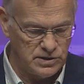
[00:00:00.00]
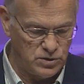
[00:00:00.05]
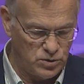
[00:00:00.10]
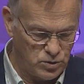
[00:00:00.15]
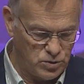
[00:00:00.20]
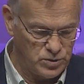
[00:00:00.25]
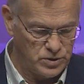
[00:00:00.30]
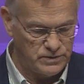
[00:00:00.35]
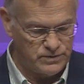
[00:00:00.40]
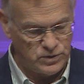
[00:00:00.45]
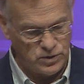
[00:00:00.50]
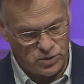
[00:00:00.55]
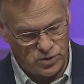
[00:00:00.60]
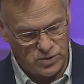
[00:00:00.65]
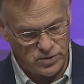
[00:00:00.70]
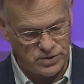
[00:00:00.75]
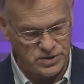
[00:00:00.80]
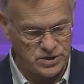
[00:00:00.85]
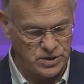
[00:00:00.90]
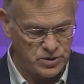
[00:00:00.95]
Lord of
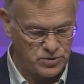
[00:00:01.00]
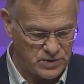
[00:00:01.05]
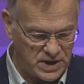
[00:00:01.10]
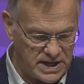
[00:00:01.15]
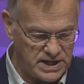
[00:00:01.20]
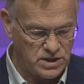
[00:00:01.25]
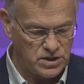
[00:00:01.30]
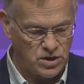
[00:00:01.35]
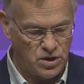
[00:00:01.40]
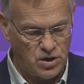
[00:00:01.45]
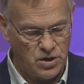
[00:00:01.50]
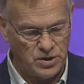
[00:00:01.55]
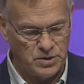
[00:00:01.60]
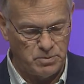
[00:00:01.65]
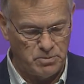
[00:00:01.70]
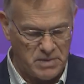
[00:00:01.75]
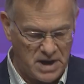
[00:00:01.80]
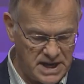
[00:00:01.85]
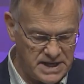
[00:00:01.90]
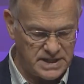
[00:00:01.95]
lords, the great
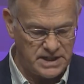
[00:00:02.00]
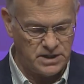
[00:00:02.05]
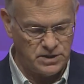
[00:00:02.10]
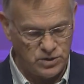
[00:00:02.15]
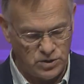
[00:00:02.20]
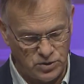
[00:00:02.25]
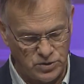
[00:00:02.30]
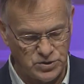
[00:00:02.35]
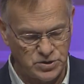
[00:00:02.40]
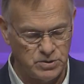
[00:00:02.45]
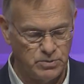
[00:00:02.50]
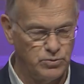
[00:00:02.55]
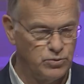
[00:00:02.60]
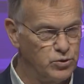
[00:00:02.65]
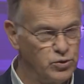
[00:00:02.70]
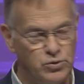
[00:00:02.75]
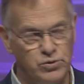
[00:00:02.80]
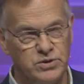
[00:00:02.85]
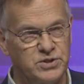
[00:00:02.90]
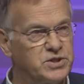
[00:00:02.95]
God, mighty and
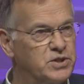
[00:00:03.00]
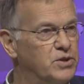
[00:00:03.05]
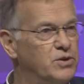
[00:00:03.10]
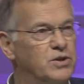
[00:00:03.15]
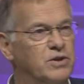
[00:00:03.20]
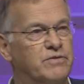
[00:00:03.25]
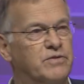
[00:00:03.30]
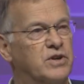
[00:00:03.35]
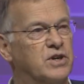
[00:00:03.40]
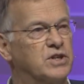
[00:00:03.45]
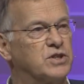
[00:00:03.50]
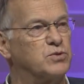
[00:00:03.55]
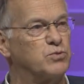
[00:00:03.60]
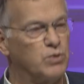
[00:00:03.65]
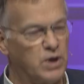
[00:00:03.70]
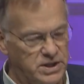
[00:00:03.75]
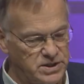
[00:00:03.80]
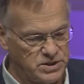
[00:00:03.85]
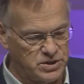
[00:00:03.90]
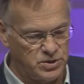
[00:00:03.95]
awesome, rules the universe,
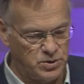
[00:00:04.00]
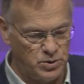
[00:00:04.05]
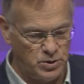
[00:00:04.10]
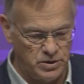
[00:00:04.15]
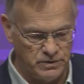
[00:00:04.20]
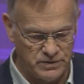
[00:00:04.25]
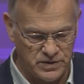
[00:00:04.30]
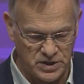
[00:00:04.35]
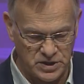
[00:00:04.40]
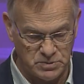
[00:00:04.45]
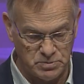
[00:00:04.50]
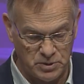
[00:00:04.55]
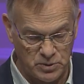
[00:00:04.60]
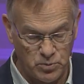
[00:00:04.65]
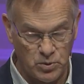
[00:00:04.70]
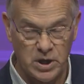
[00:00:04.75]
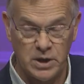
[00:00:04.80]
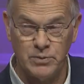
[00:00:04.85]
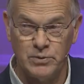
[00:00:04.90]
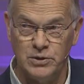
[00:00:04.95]
runs the universe.
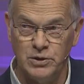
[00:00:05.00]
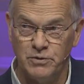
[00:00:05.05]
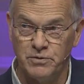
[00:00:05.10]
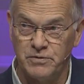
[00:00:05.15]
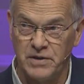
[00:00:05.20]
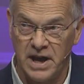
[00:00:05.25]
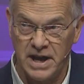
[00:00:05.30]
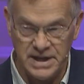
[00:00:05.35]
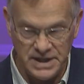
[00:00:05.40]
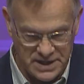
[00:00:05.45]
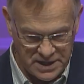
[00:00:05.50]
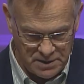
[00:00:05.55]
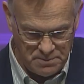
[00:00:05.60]
But where will you find